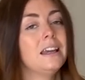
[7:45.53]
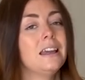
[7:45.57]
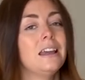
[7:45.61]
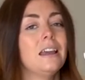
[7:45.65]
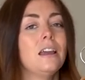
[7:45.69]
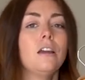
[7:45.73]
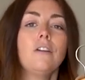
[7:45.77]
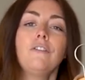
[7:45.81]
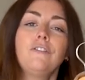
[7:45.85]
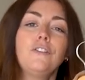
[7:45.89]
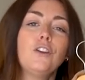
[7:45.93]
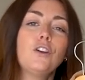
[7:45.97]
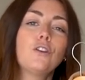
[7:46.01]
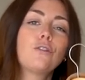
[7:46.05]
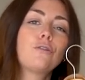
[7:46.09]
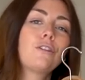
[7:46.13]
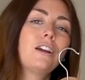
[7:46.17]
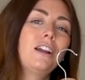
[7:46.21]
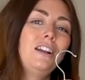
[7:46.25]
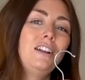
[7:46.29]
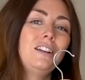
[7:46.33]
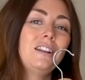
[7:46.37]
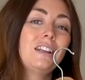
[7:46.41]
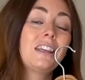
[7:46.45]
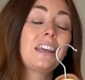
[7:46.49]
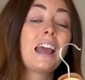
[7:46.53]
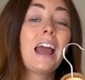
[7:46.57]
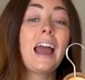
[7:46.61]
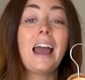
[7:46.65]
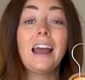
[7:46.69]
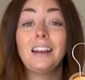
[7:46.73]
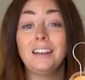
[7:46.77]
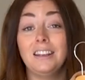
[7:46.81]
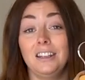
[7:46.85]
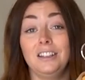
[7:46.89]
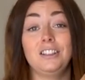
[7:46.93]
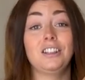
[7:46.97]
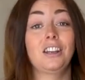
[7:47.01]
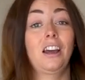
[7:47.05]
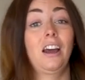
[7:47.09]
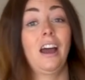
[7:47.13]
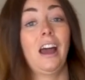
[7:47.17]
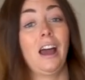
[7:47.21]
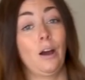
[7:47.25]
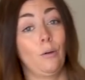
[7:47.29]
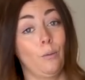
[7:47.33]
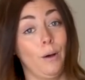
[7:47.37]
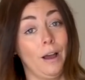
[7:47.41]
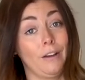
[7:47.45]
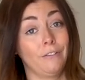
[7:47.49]
If you're in Canada,
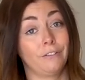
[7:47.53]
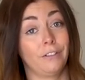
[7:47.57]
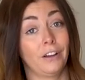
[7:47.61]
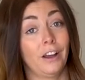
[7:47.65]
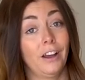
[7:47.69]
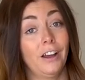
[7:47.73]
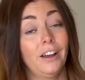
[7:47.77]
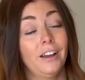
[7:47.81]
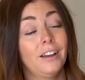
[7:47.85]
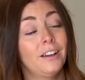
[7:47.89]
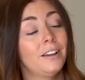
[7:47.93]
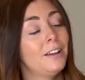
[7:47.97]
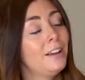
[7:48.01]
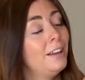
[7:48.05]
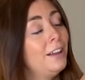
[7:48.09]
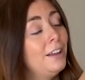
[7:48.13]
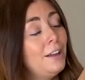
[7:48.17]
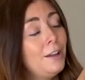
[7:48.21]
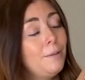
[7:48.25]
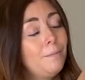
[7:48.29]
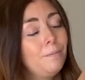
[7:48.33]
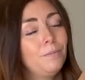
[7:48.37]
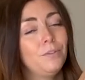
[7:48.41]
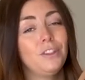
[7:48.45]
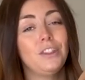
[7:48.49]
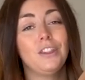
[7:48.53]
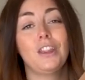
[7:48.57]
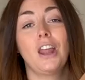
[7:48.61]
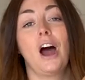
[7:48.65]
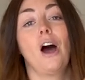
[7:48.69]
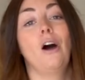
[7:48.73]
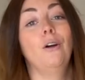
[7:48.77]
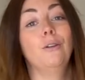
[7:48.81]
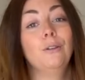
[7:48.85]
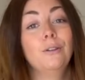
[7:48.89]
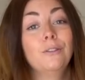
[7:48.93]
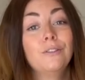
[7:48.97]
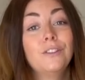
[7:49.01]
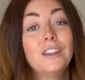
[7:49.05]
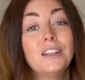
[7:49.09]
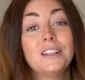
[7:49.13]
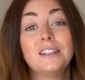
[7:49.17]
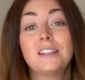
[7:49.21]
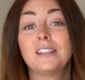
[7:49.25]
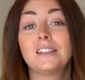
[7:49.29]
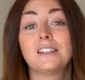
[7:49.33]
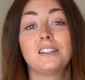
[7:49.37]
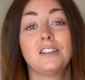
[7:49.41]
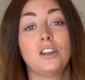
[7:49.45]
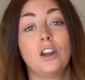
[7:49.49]
however, no,
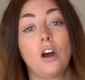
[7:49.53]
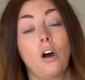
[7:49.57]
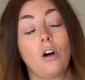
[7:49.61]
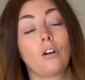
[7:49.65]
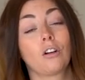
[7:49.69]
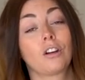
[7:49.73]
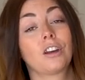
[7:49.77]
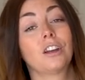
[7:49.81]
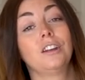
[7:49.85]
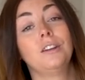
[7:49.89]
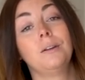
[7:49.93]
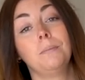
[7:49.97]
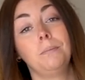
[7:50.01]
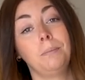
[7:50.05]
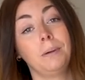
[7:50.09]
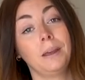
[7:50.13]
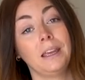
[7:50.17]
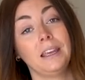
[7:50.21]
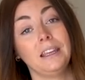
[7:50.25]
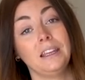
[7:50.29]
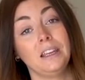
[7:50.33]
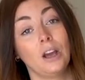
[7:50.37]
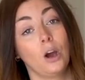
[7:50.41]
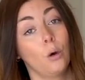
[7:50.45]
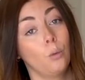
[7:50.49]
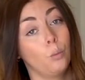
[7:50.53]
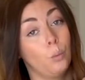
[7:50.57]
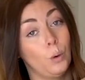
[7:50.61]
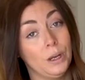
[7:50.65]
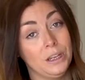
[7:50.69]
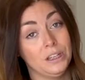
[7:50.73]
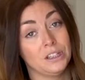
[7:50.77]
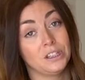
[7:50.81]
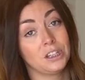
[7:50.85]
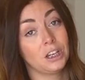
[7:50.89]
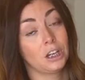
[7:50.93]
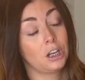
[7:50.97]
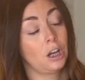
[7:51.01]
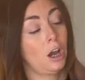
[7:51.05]
this is not going to be a winter